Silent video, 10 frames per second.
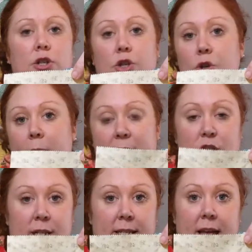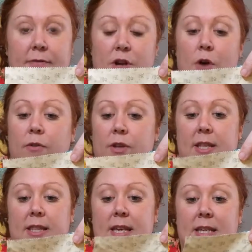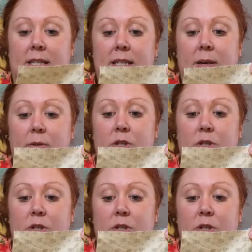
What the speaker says: 2 inches left over, that these